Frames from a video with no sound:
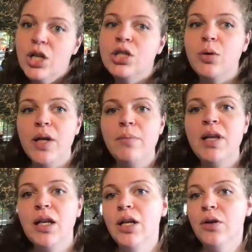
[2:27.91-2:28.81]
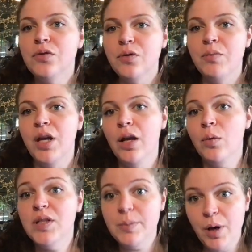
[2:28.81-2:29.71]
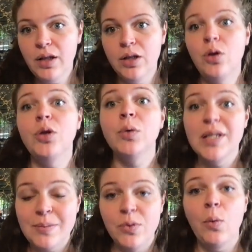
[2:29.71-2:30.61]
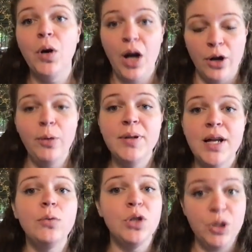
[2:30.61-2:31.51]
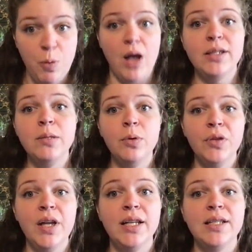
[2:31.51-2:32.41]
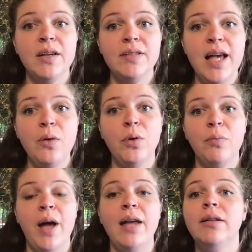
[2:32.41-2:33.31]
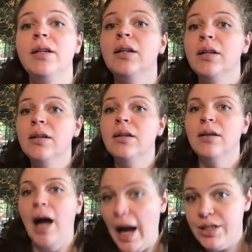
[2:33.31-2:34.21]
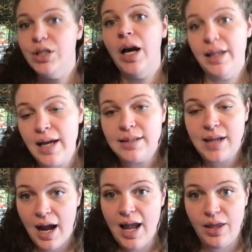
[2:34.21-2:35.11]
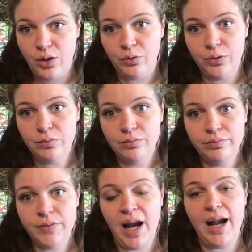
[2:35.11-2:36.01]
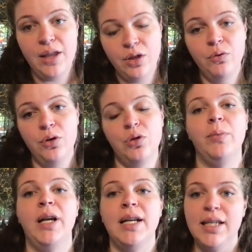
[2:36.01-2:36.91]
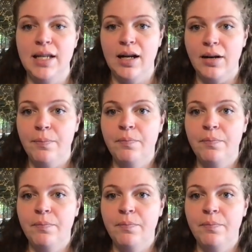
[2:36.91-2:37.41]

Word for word: So he immediately goes from being respond, you know, the res- the 100% responsible thing to have said would have been, "I t- yes, I ate the fruit. I ate the fruit you told me not to eat, God."